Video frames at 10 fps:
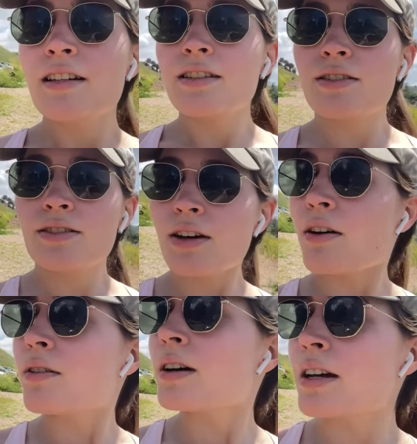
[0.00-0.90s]

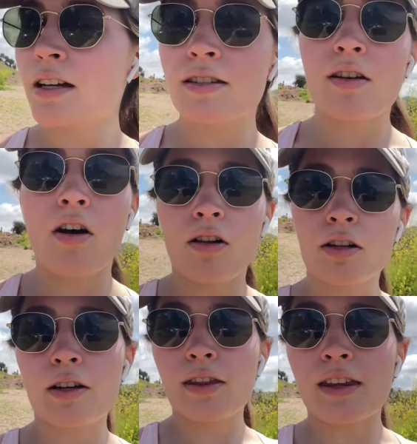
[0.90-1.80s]
So it's all
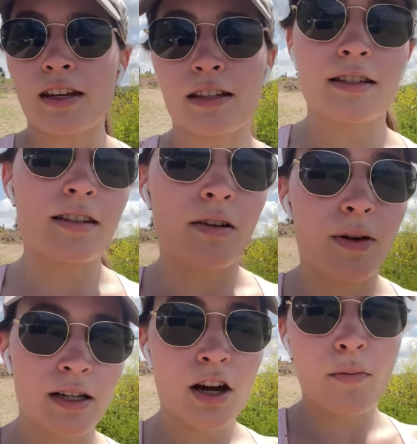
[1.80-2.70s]
good things.
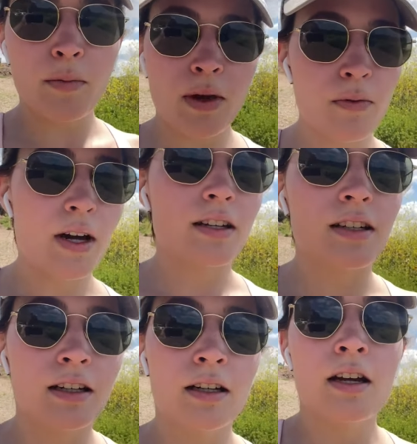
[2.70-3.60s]
Right now I'm in my run
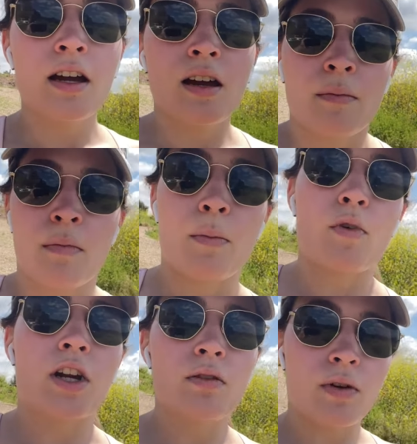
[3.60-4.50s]
the
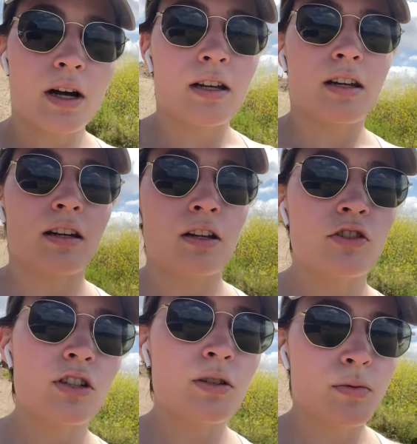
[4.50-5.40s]
morning run and I
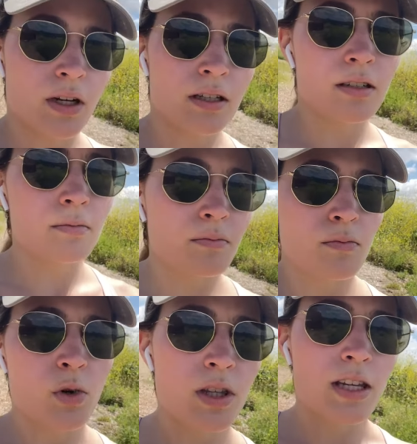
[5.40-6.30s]
usually run
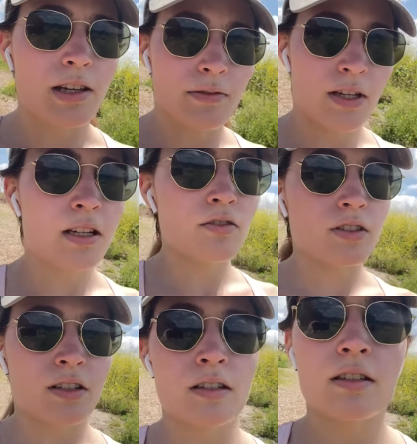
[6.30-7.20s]
more in the evening just
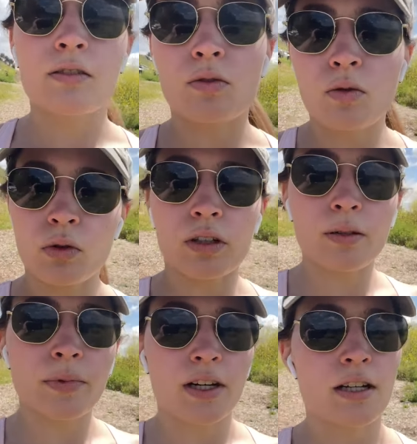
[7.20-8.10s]
because it's a little cooler
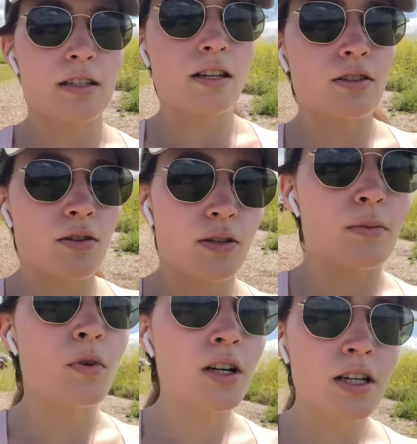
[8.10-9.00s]
but I decided to go this
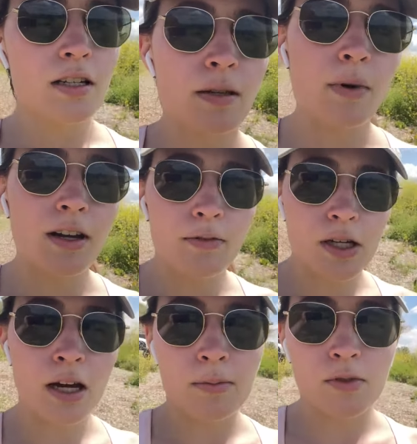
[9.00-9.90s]
morning because I'm not gonna have
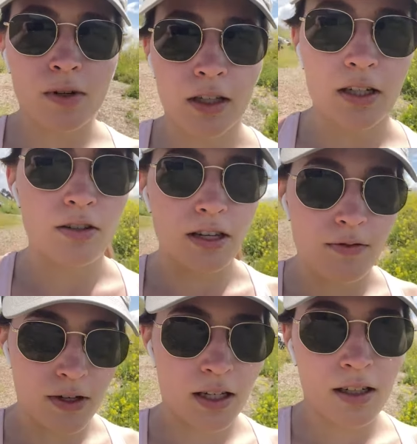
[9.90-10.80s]
time to run later in the
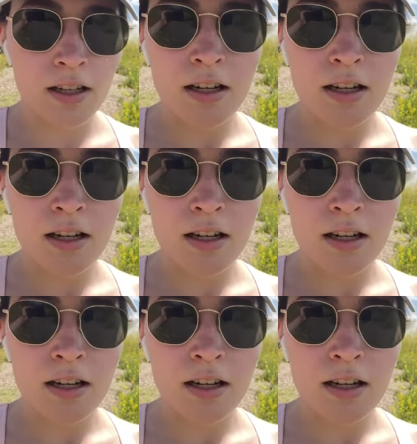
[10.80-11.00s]
evening